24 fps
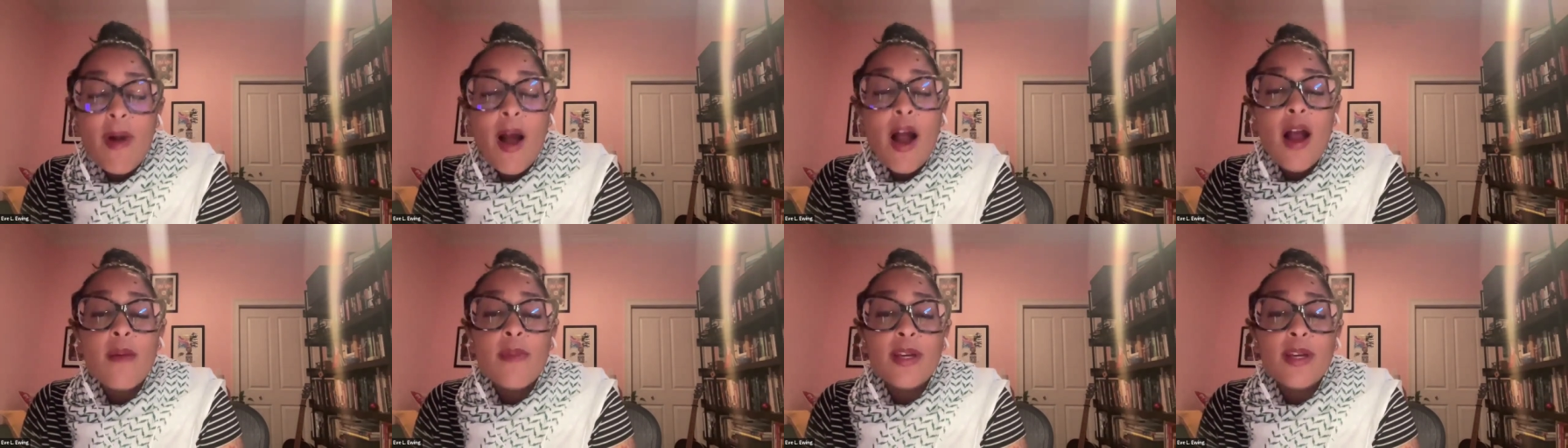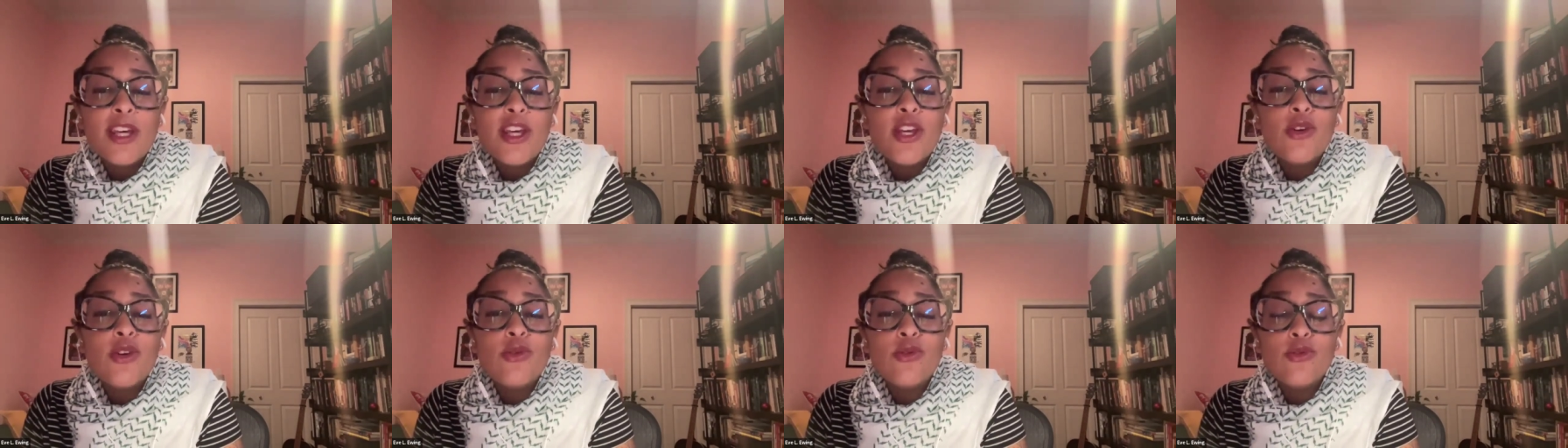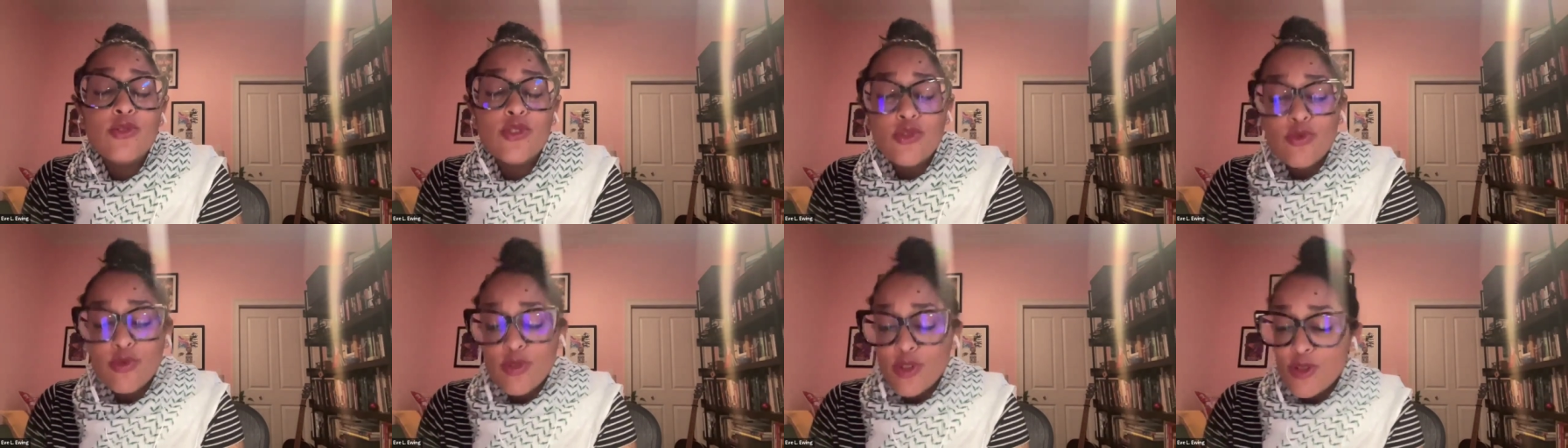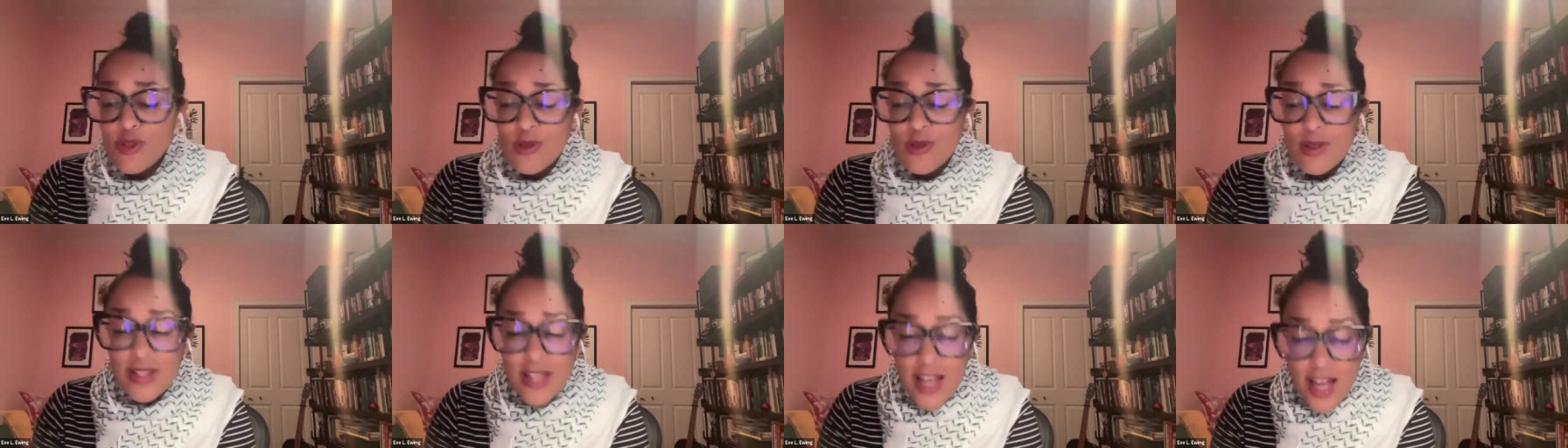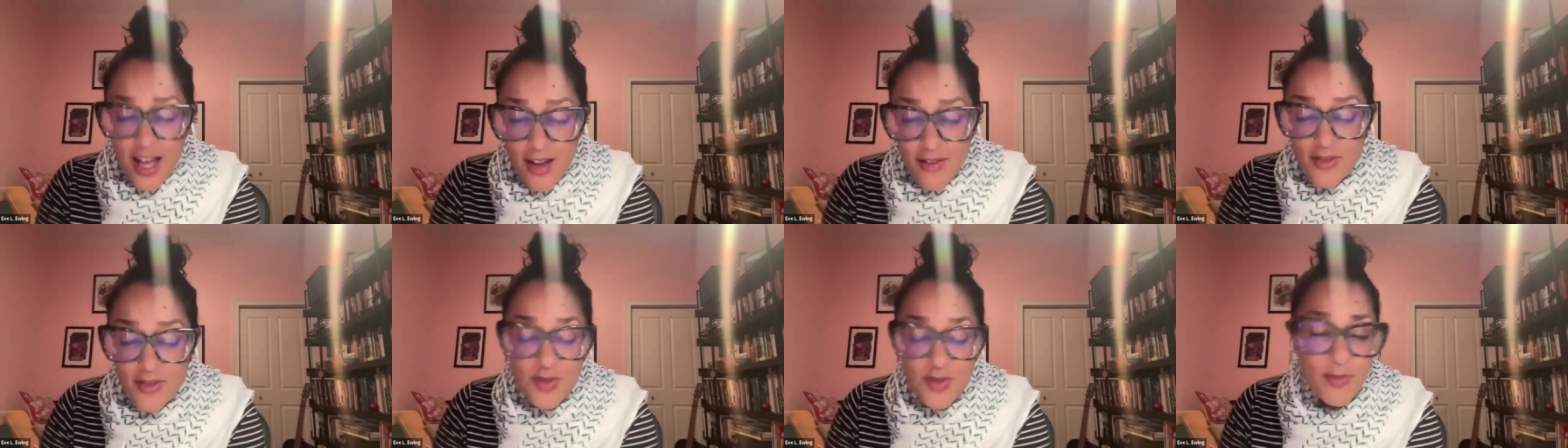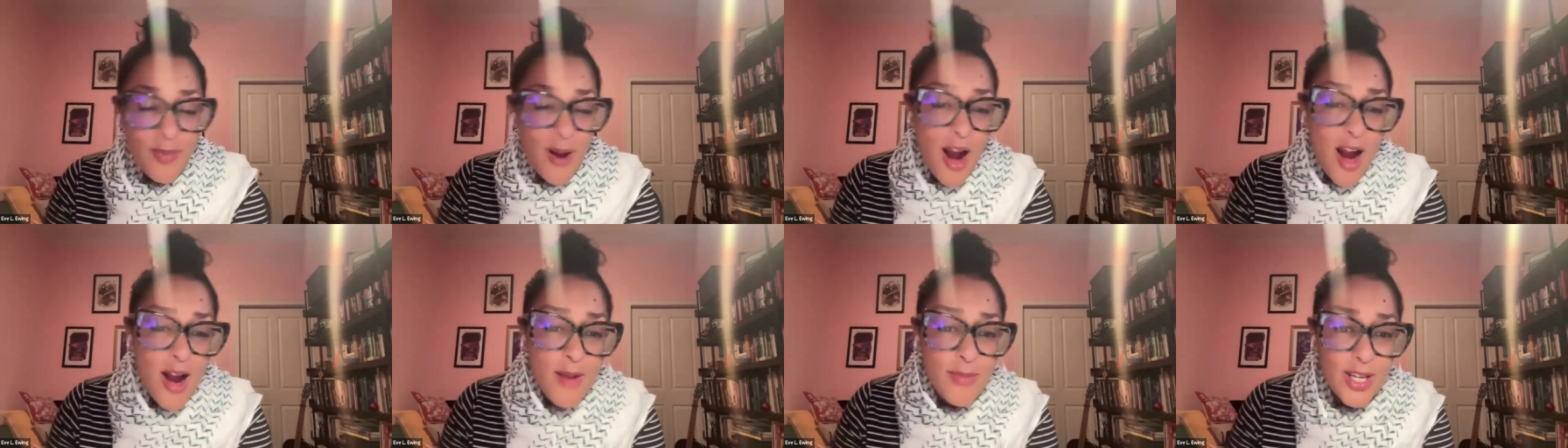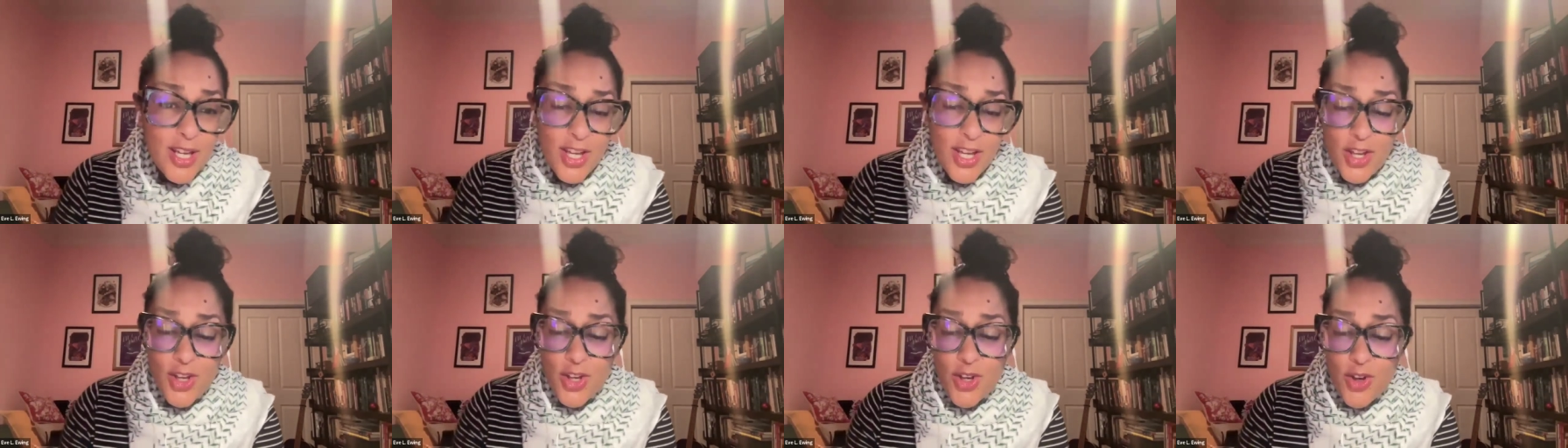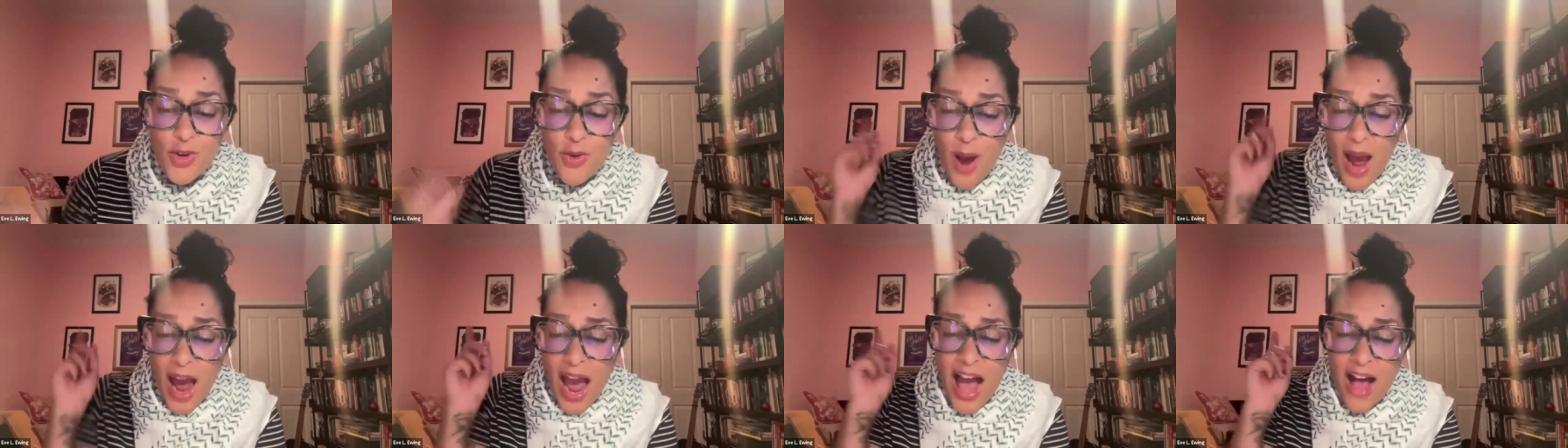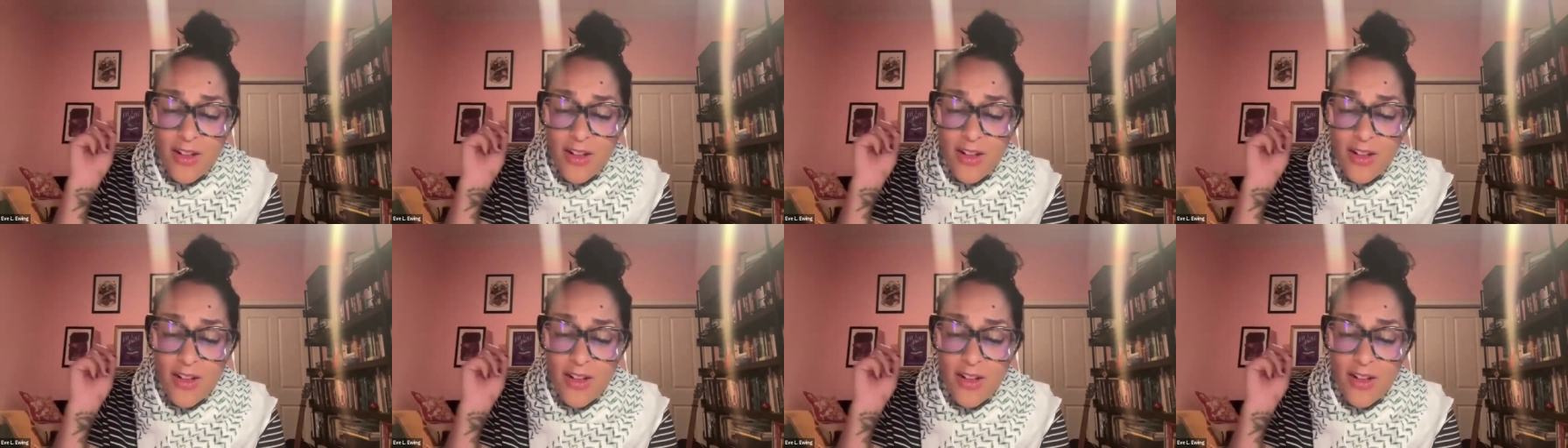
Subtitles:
Barbecue Drew loves barbecue.